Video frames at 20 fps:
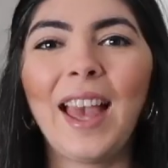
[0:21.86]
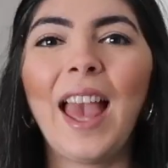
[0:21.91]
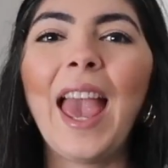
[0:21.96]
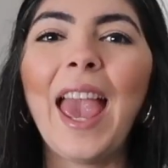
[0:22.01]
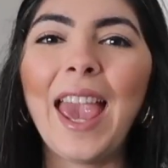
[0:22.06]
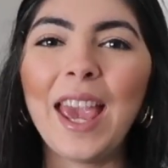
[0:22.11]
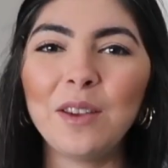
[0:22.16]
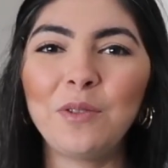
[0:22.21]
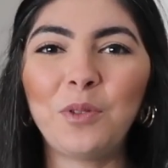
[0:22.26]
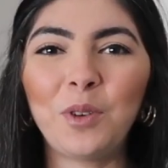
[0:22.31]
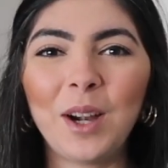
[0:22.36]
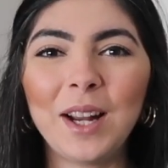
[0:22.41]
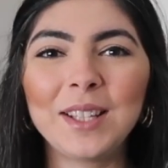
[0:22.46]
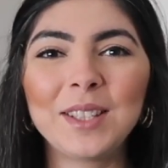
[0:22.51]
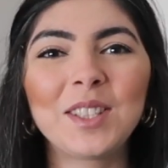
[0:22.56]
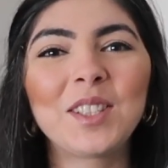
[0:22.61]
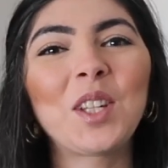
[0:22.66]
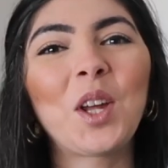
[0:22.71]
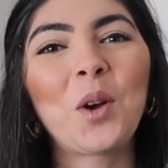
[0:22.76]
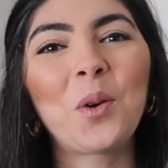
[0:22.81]
Hey
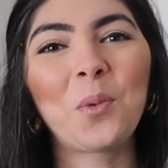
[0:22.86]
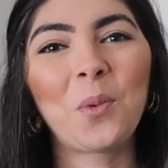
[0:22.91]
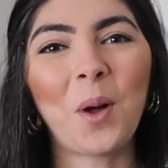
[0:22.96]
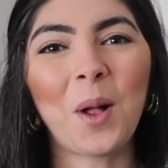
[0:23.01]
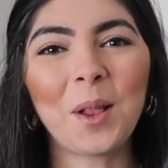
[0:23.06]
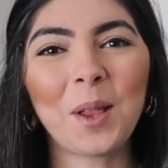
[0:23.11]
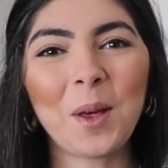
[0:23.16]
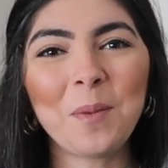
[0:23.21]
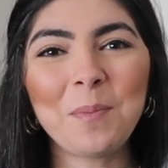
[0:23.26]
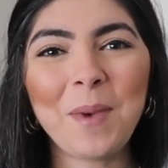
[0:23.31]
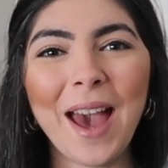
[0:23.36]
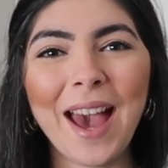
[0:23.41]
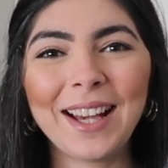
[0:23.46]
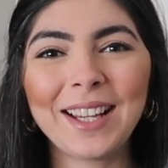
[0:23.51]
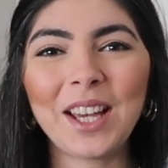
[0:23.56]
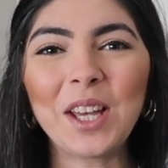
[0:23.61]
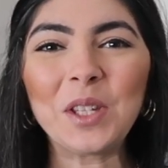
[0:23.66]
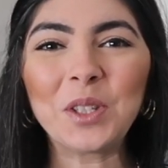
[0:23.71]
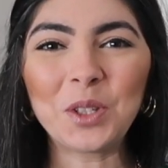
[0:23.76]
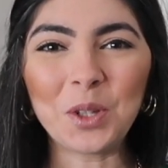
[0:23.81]
friends, welcome
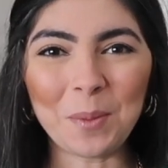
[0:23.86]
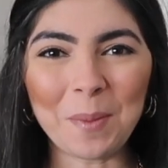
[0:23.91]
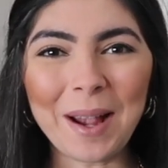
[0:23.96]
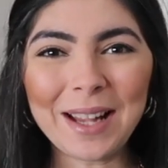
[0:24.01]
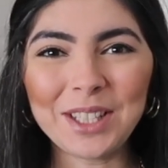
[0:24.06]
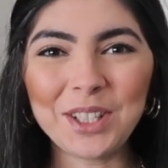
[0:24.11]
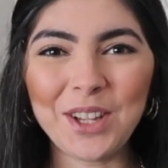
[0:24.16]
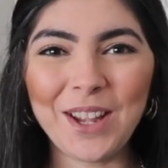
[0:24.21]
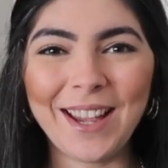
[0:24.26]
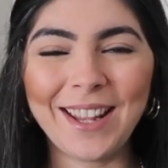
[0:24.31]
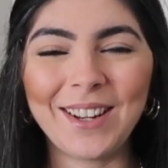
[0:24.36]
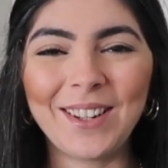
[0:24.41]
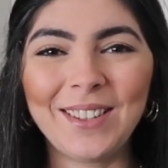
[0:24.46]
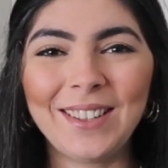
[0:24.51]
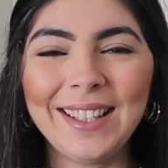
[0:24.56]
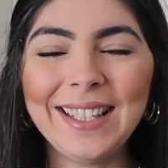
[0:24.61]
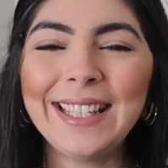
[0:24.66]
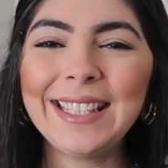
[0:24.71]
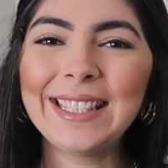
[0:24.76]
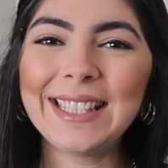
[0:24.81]
back to my
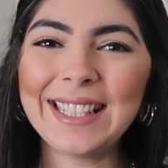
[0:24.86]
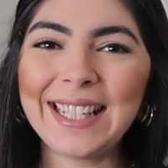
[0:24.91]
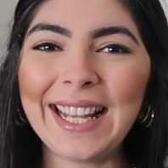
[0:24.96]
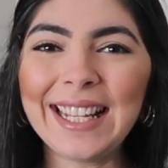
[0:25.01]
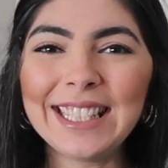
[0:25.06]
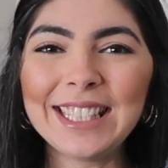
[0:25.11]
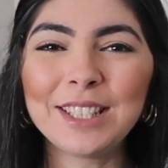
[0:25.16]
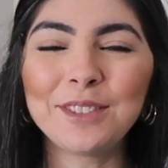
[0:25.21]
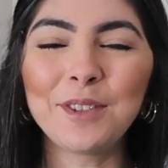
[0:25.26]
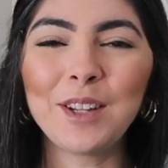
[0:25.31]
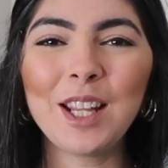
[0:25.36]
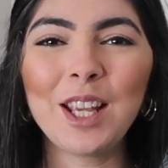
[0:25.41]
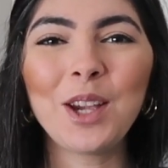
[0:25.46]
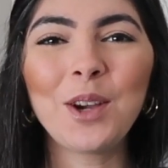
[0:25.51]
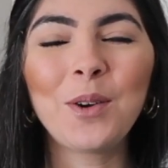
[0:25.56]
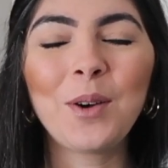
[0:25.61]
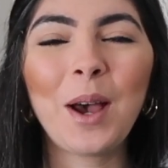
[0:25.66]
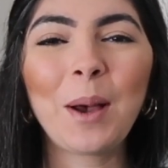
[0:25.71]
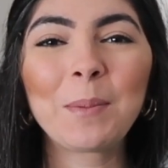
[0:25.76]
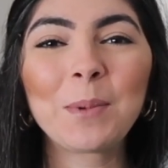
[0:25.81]
channel. In today's
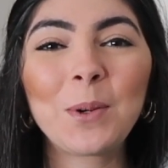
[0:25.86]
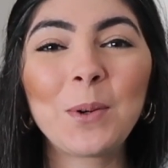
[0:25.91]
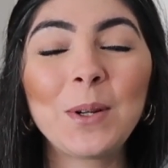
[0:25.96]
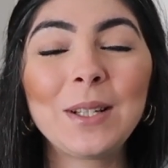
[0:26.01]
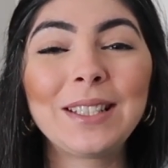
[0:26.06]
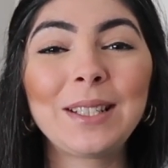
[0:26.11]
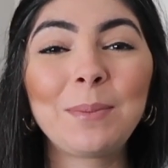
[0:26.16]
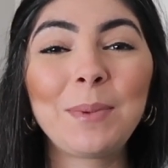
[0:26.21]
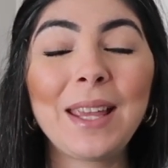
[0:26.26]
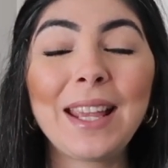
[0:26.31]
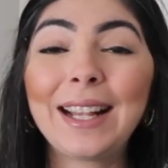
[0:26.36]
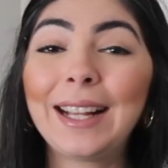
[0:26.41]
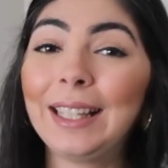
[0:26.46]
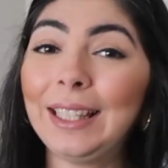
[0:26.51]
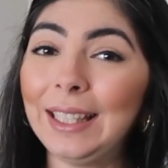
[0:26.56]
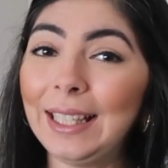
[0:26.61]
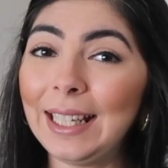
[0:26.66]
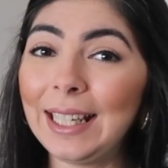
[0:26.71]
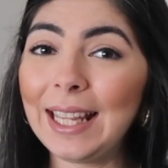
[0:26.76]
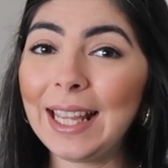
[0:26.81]
video, I'm going to be
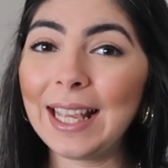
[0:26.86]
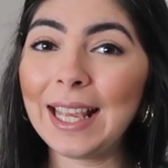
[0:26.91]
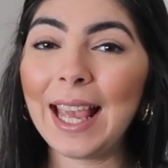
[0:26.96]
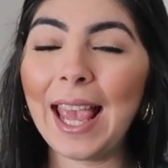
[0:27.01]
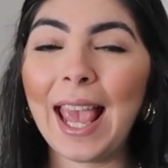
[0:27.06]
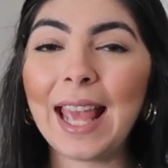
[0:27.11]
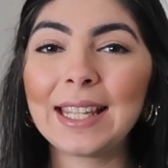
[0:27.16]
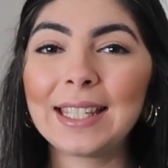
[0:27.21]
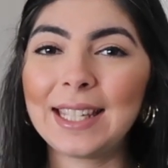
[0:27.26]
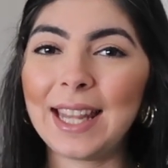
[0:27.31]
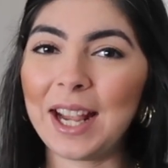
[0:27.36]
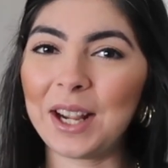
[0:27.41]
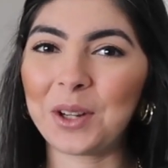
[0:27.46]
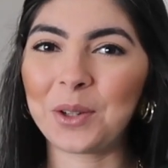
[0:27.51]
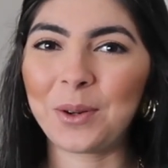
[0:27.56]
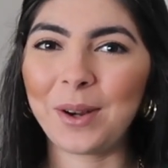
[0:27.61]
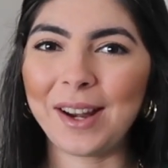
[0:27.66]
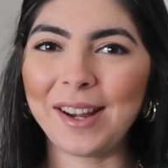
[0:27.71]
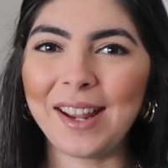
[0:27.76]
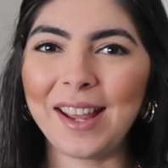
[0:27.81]
cleaning and
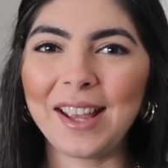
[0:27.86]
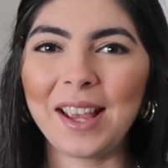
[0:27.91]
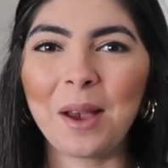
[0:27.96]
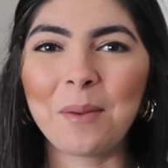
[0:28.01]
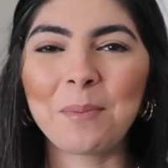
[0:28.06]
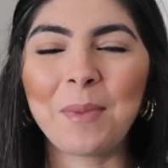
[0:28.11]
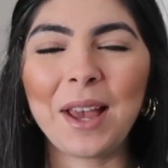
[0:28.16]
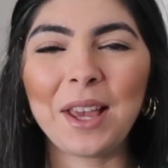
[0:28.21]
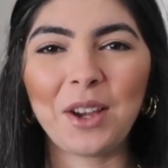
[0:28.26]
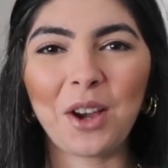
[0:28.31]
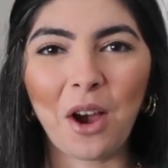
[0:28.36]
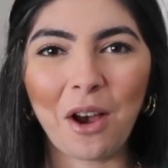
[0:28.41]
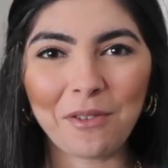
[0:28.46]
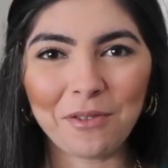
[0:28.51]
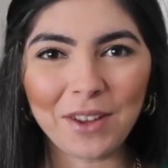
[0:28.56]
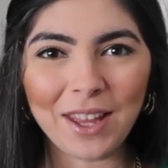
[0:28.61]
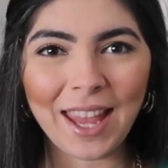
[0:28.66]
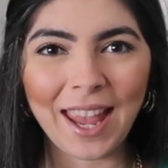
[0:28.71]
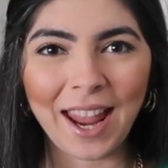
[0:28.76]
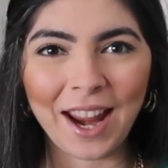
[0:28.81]
decorating my
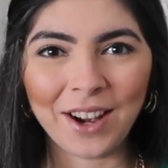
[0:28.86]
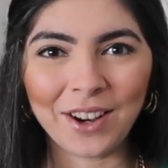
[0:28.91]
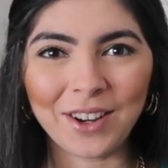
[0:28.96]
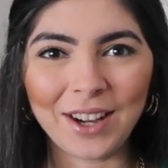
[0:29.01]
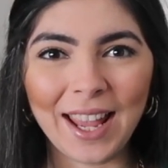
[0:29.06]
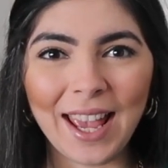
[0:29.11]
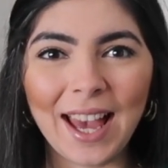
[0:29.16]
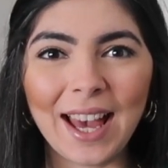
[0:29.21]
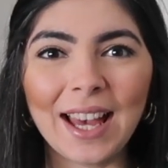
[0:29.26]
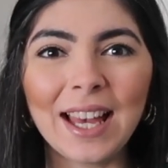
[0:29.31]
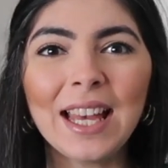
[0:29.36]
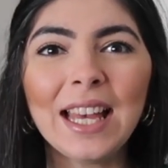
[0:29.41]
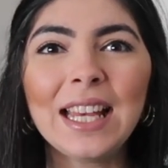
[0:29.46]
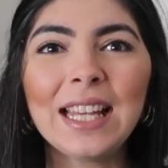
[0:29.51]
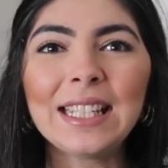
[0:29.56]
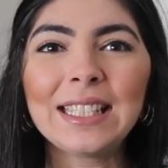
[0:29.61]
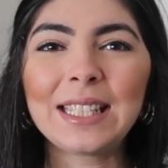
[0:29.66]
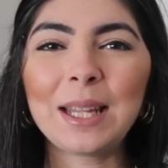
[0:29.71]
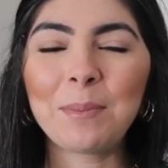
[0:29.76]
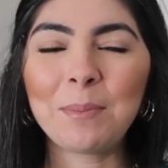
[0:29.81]
coffee area
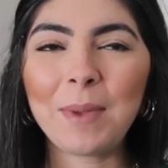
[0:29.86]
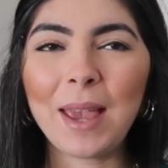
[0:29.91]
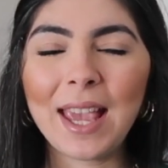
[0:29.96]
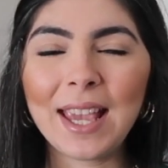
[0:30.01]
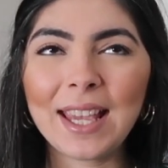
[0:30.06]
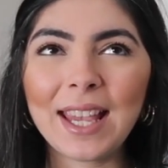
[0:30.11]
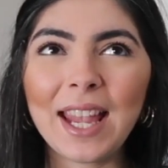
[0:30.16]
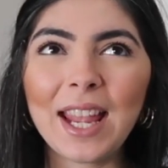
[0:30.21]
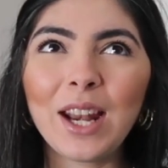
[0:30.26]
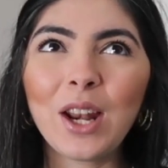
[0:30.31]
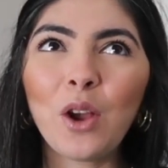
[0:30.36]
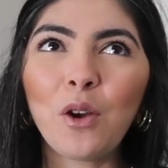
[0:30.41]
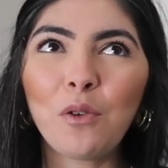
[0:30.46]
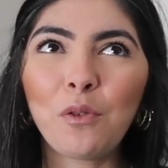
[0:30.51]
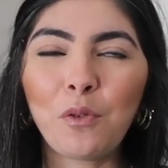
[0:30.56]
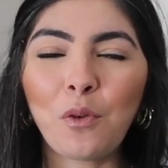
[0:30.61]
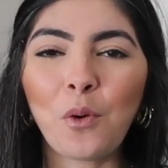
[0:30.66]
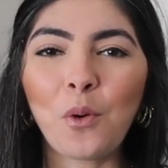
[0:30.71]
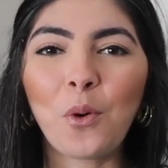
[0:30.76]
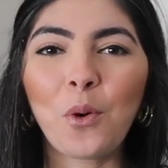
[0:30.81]
to make it
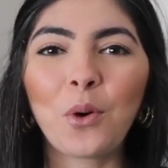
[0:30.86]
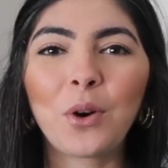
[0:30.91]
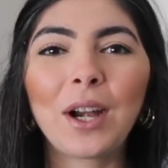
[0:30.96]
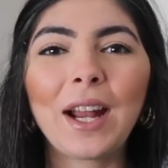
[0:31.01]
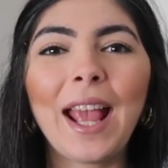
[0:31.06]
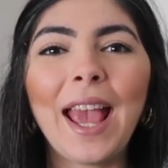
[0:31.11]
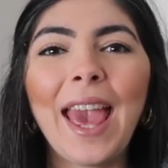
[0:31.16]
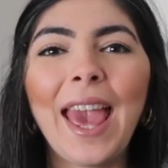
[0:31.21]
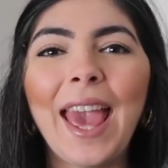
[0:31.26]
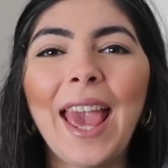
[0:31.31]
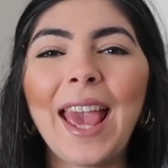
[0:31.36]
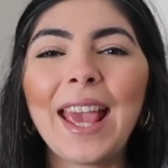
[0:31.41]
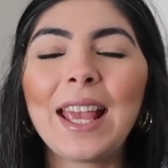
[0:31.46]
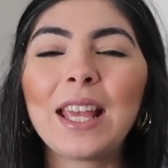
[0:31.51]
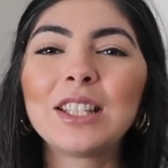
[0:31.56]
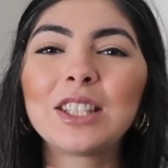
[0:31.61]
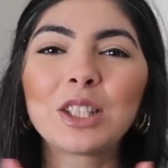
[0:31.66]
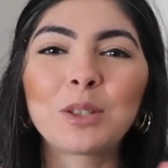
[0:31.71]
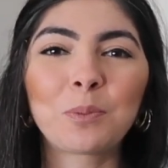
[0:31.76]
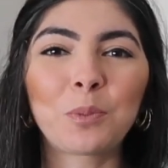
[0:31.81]
for
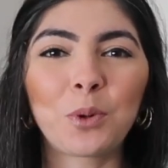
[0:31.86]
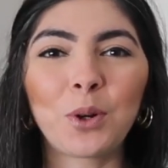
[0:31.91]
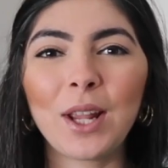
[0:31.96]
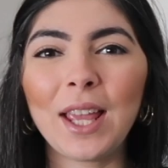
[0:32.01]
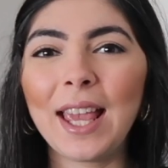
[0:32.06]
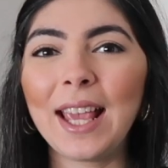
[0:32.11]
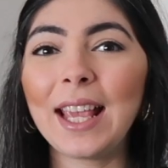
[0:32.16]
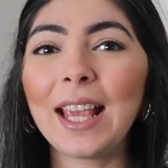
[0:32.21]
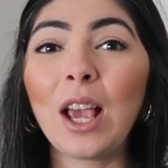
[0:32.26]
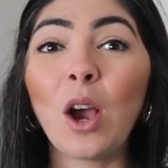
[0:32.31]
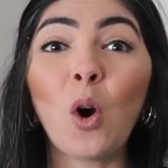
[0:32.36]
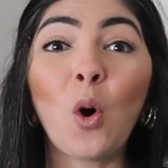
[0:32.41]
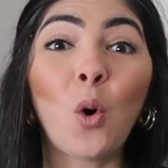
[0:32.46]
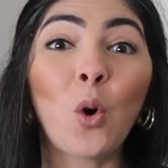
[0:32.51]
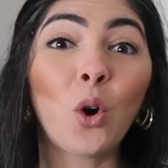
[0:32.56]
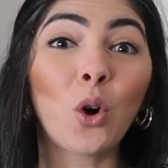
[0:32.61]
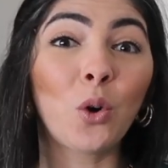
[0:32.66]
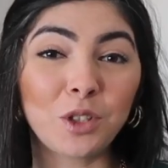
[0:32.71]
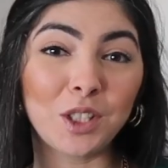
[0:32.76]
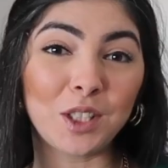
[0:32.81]
a spring
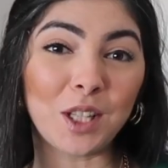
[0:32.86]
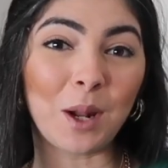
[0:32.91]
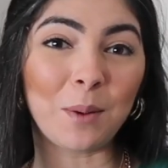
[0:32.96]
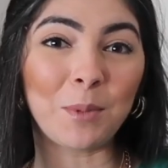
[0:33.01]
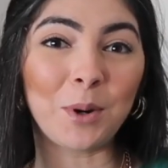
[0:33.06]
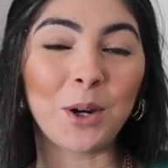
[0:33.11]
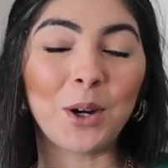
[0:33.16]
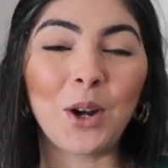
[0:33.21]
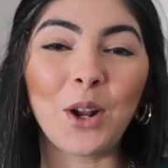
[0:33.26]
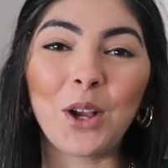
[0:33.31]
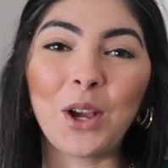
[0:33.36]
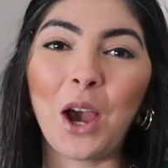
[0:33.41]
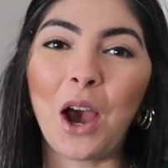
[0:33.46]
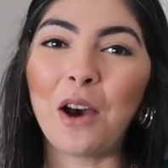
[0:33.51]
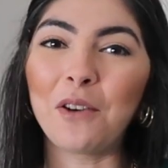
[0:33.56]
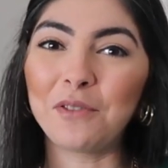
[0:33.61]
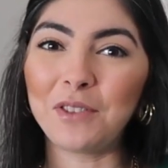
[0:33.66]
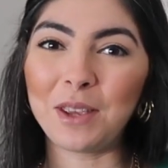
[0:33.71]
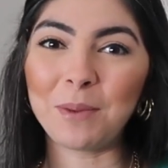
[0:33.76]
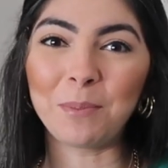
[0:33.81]
or summer
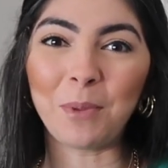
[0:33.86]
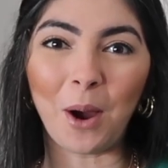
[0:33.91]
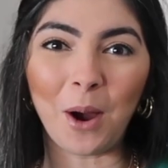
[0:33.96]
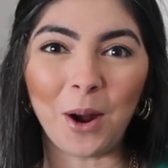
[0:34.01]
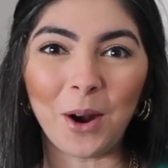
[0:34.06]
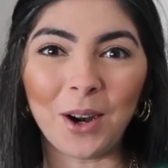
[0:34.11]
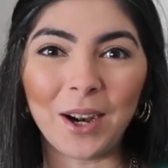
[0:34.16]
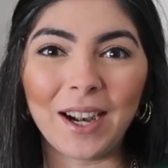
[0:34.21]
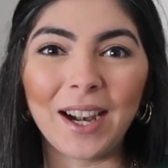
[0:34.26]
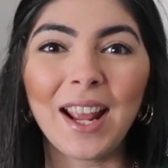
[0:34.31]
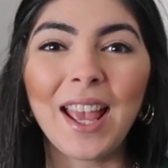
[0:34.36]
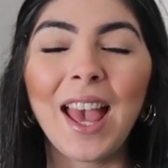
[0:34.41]
coffee bar.